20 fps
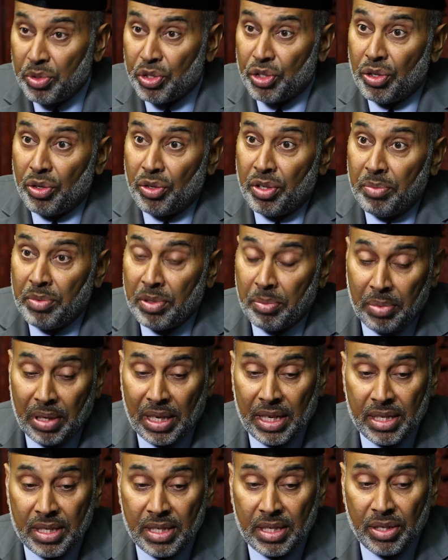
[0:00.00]
We showed him the
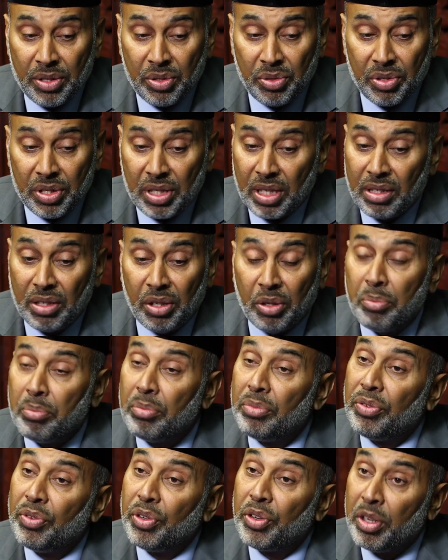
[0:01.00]
plans and Hazur said, no,
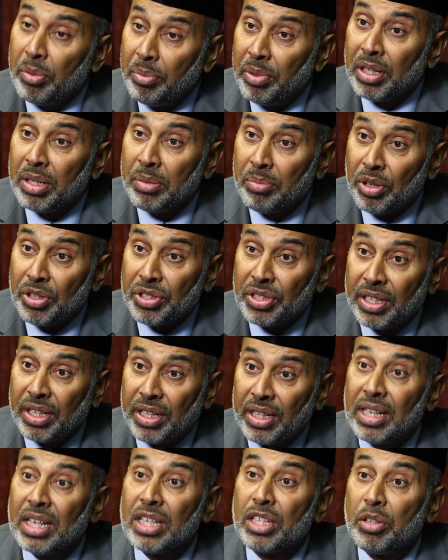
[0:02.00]
if you're going to build a mosque
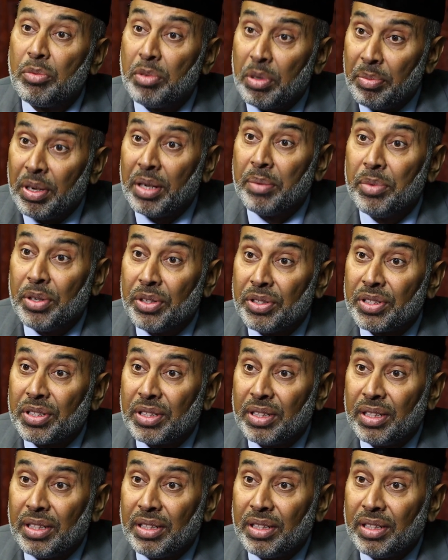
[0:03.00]
here, it has to be a big mosque.